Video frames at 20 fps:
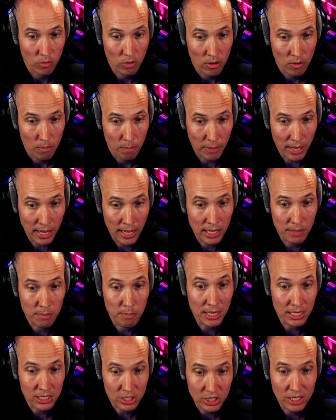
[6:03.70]
by
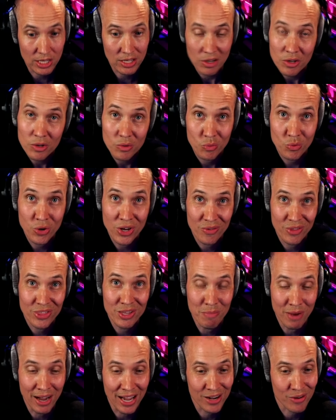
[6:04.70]
mixing with the
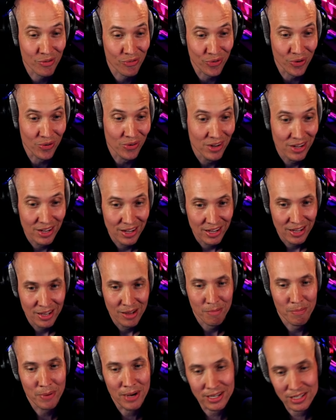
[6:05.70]
microphone.
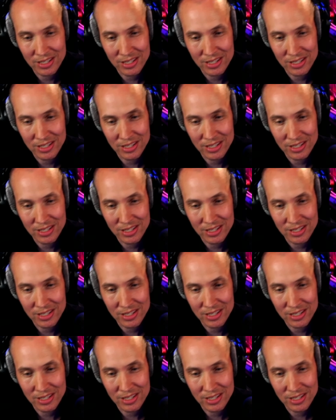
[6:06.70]
But